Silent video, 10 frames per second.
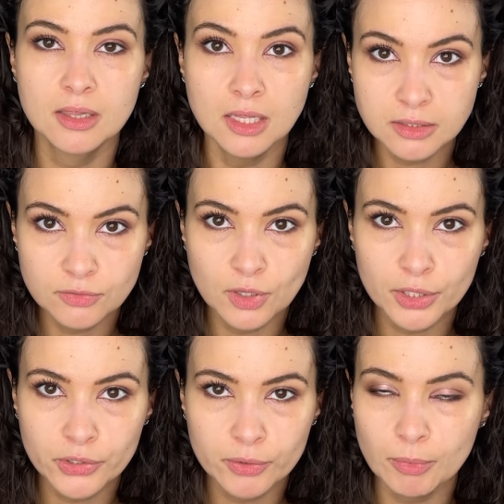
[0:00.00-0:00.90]
Lots of
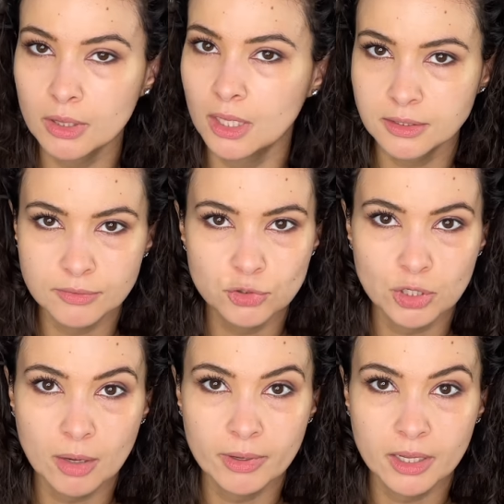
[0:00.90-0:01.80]
volume, lots of
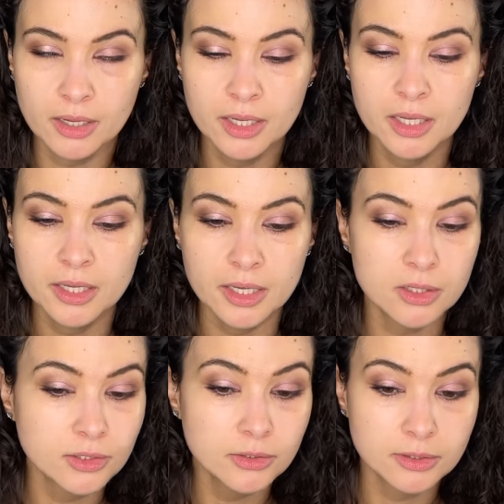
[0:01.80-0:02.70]
drama. It
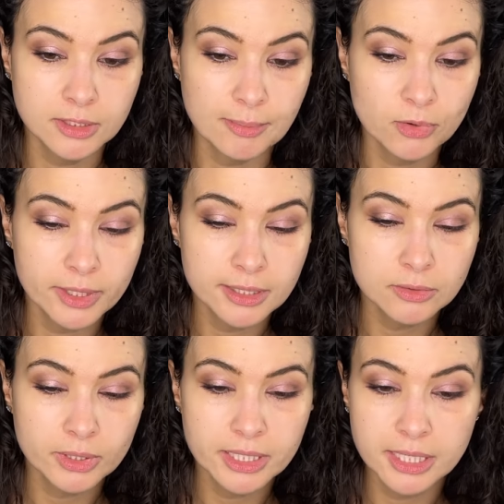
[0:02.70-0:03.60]
also
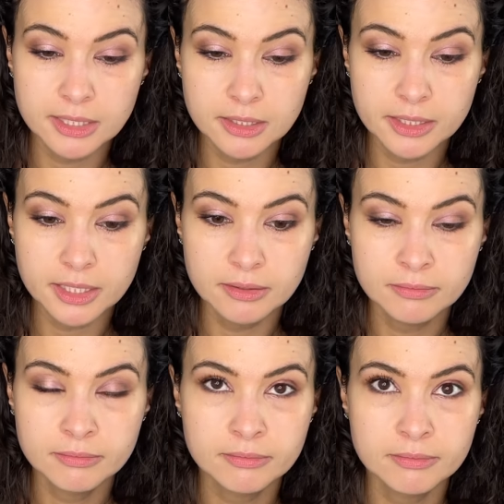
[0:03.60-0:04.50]
separates really nicely.
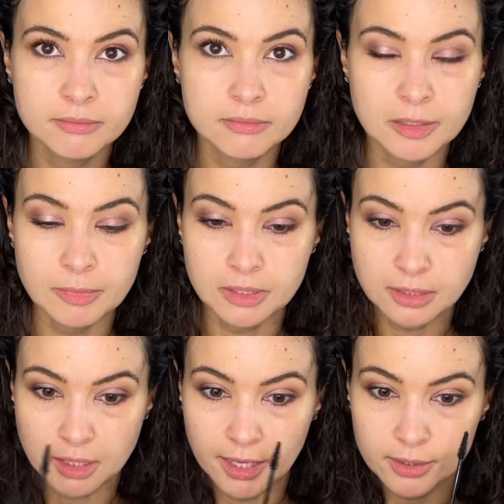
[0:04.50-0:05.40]
I mean,
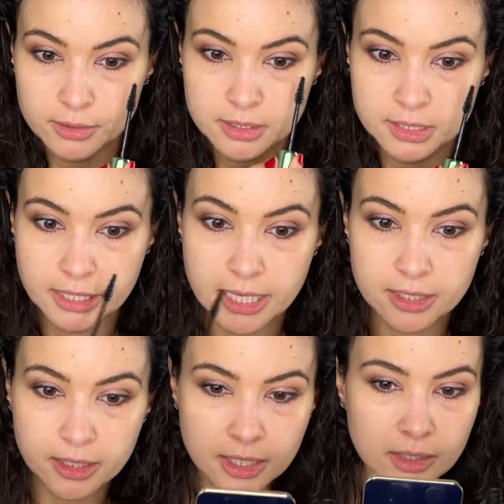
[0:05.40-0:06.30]
this eye looks
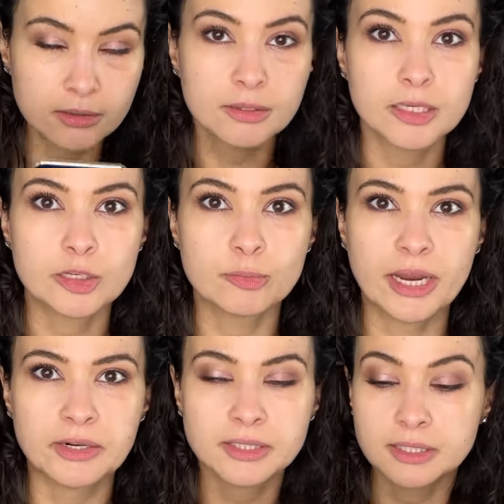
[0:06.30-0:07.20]
naked here in
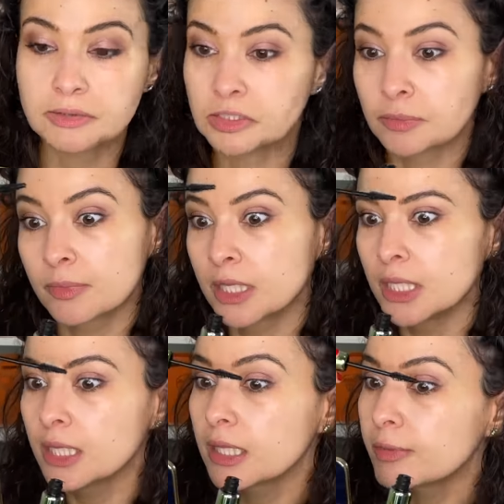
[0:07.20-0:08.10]
comparison. So
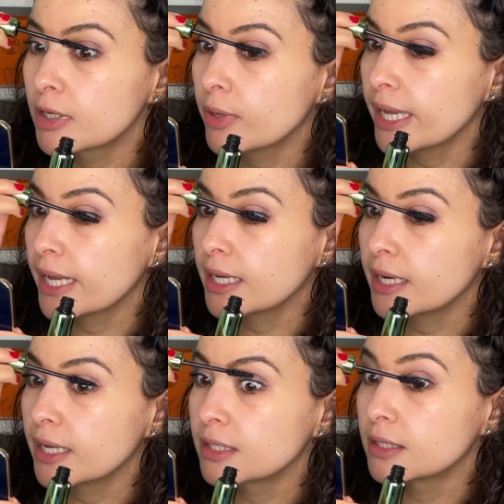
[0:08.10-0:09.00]
let me go
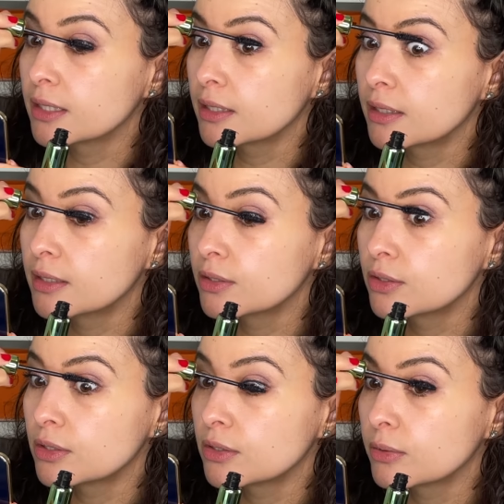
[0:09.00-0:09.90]
ahead and
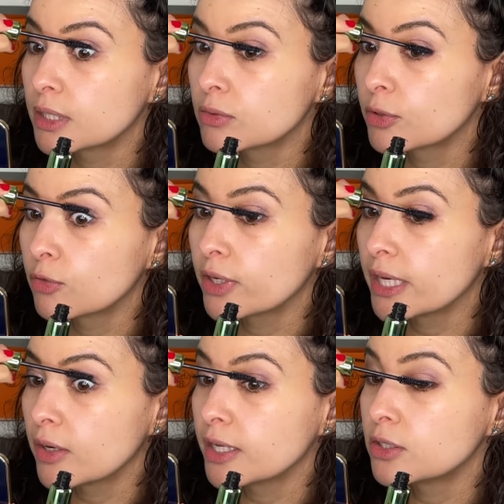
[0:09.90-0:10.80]
do this one over
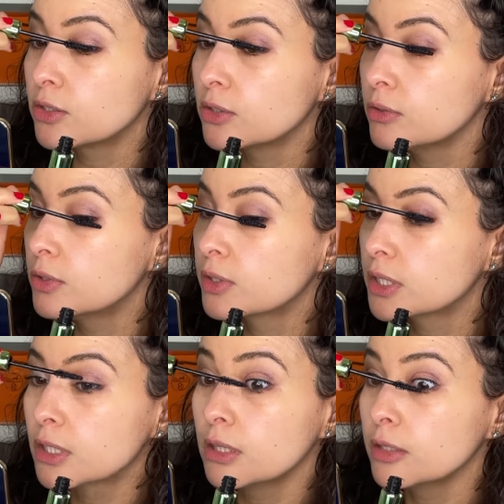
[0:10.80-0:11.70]
here. I do
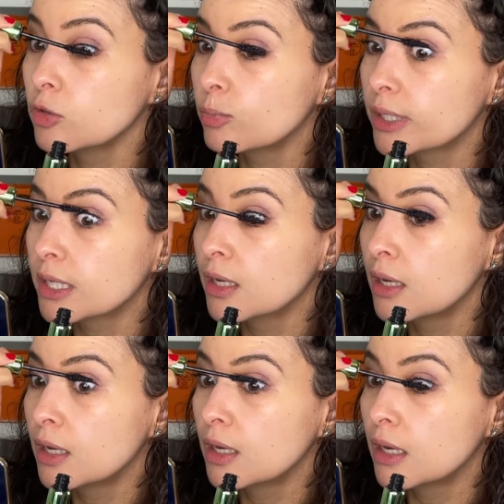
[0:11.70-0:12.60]
notice a little bit
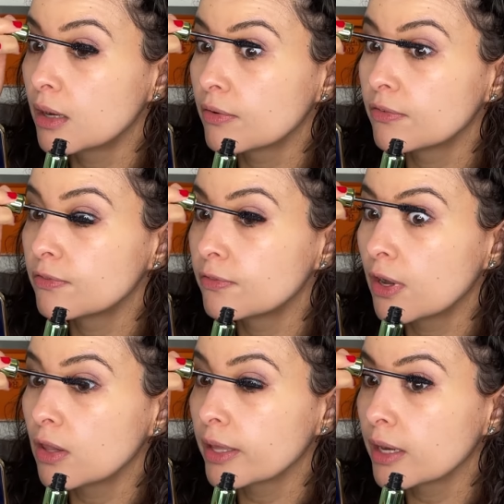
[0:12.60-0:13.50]
of
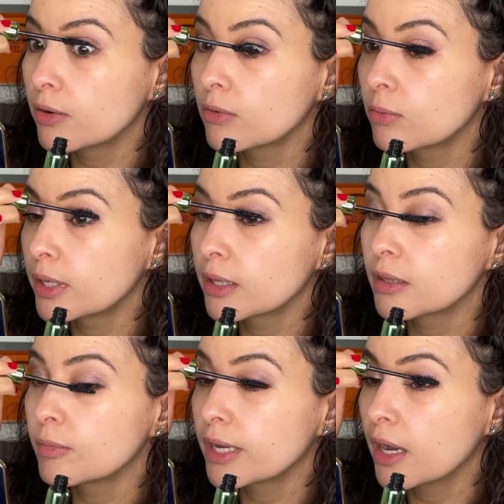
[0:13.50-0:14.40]
fallout
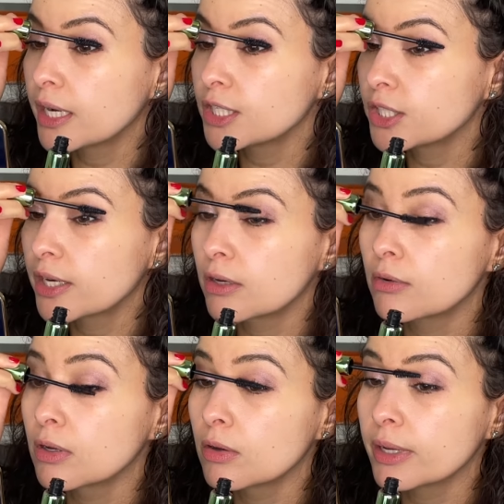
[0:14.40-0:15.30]
with my eyeshadow.
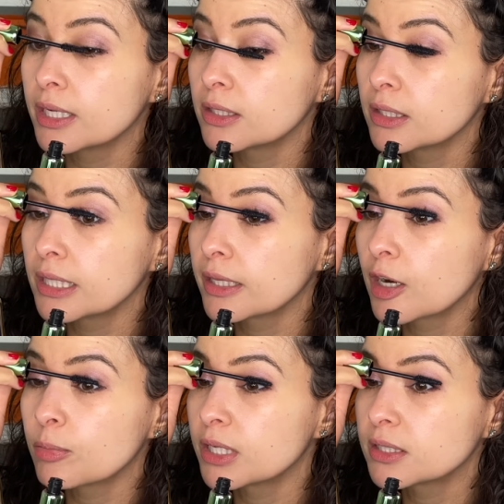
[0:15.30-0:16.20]
I'll go ahead and clean that
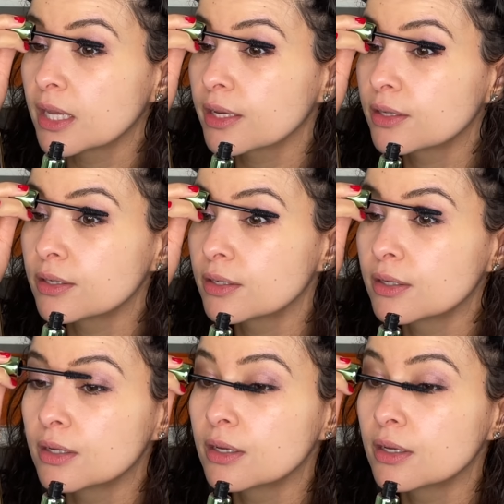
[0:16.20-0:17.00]
up in a second.